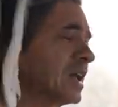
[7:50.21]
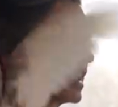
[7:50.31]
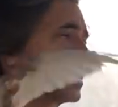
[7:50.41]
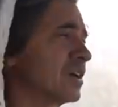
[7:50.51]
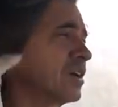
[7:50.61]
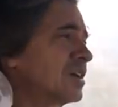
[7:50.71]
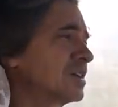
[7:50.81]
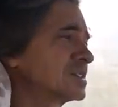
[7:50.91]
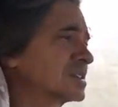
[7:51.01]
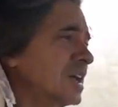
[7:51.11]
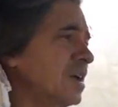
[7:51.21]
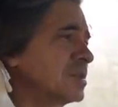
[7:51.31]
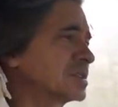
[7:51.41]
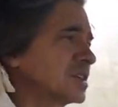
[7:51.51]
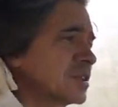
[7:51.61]
Like, Sam
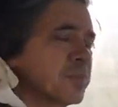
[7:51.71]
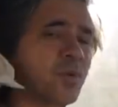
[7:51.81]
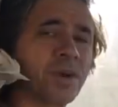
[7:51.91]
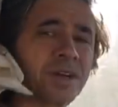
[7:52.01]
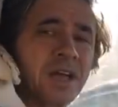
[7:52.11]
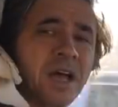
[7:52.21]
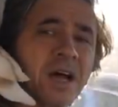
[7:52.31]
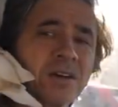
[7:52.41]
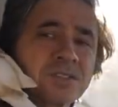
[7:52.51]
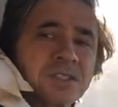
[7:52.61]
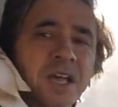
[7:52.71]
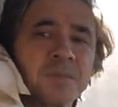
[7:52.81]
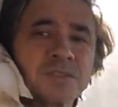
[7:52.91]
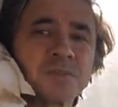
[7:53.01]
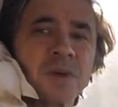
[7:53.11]
is at the point now,
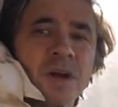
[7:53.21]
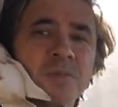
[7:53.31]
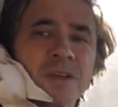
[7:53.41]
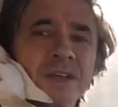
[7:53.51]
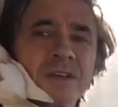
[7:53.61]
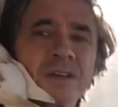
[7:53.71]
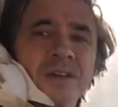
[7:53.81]
Sam is probably,